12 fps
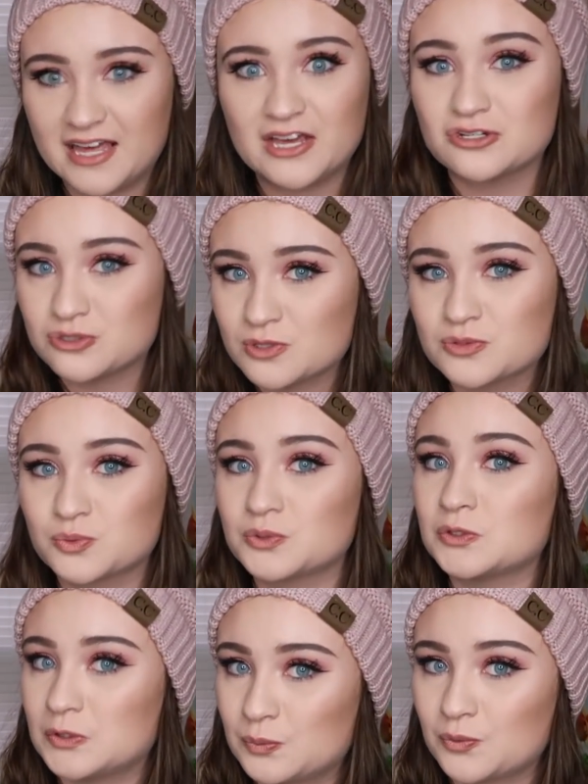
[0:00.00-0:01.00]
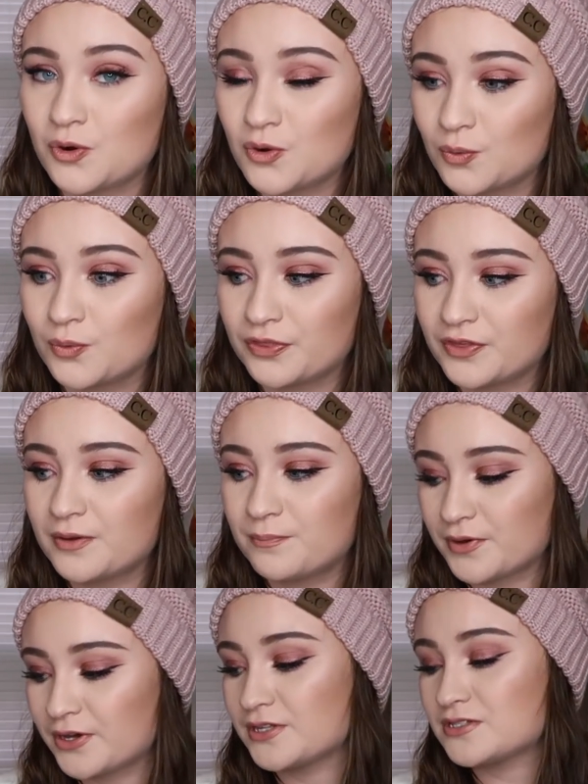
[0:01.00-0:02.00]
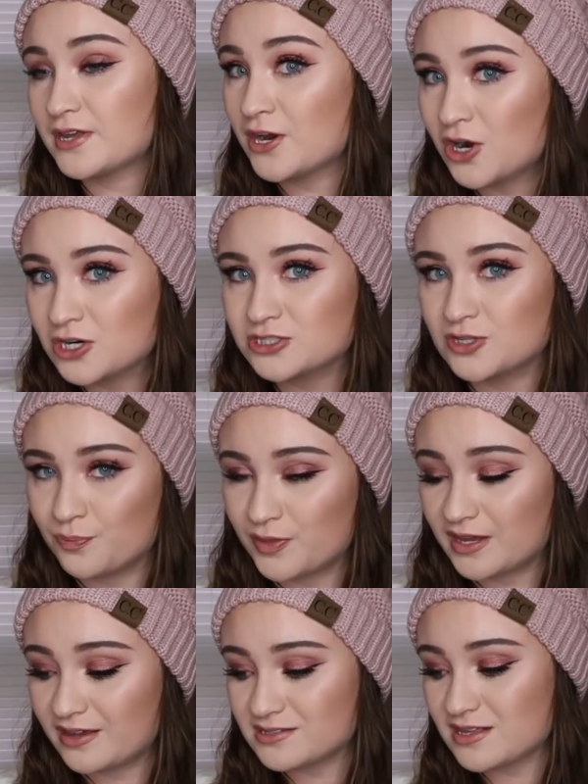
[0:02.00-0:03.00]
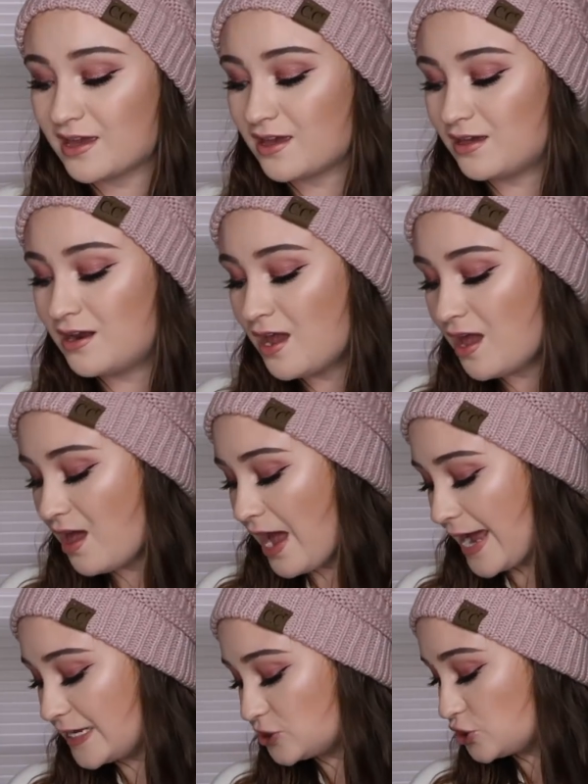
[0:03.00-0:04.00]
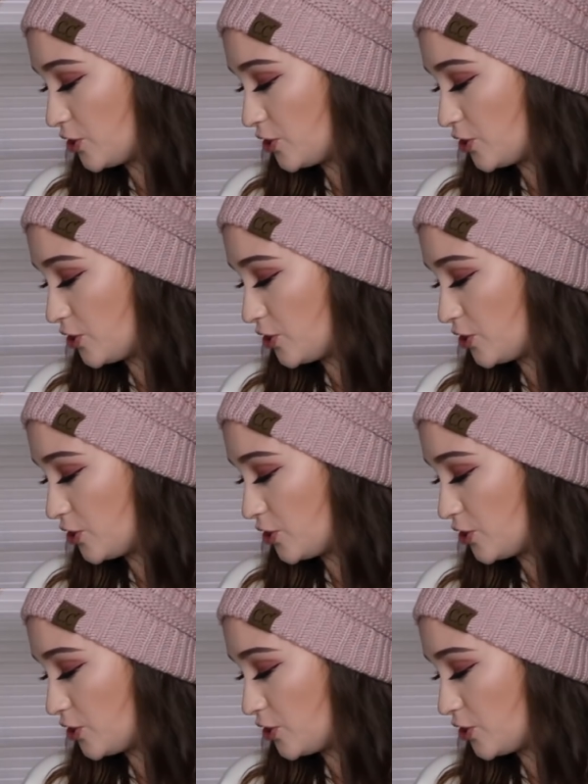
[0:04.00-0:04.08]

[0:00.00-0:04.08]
here's what's really wrong with it, because there are some things. And it's